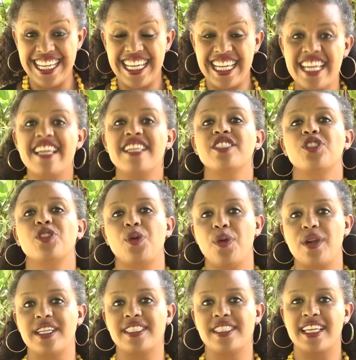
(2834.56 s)
his
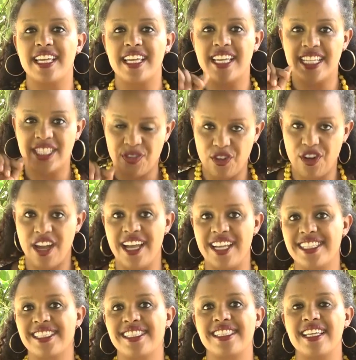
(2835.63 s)
choice is for
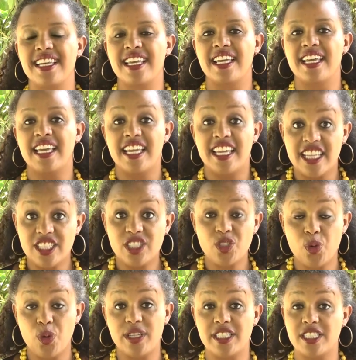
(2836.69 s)
us. His
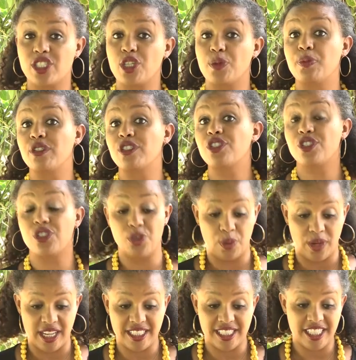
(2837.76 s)
choice is to pursue
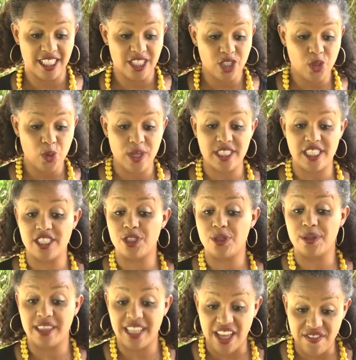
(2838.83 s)
us. His choice is to
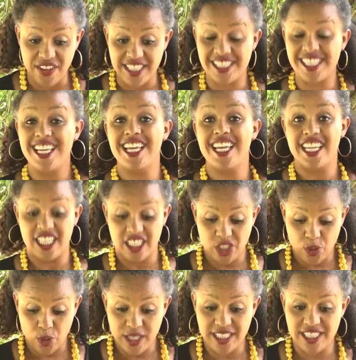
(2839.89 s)
love us. His
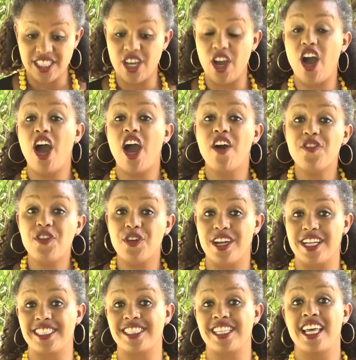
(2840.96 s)
choice is to offer
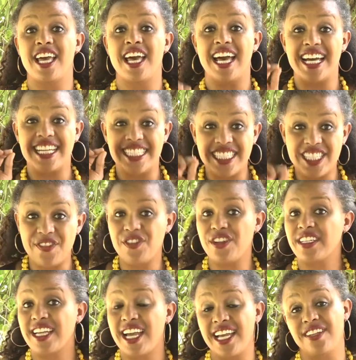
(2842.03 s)
us a
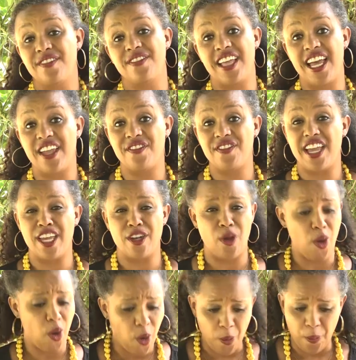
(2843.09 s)
different kind of life and
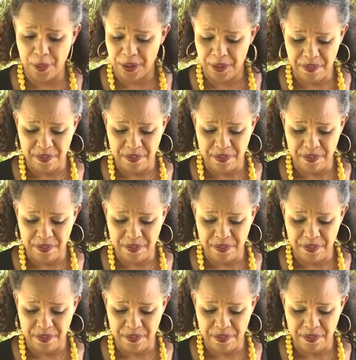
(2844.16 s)
hope.